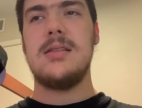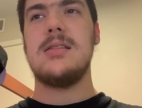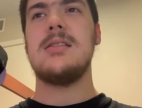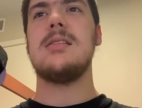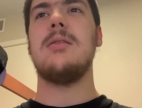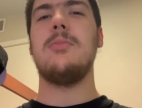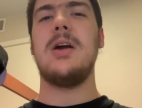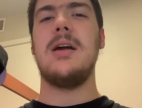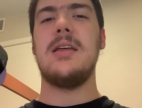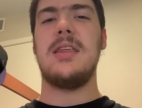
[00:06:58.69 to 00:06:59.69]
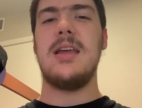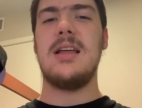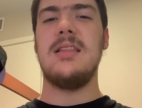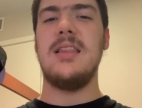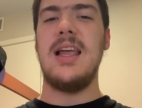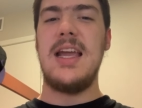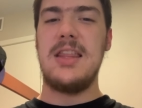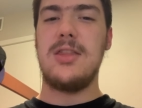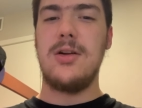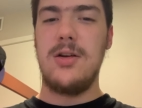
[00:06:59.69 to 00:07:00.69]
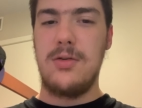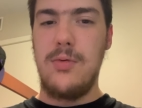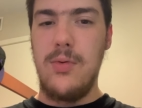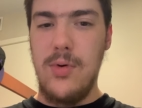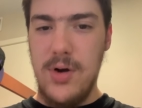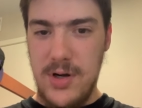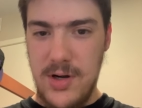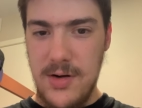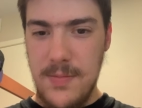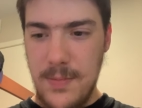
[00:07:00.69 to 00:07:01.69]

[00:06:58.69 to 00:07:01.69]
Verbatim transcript: somewhere I think late third quarter,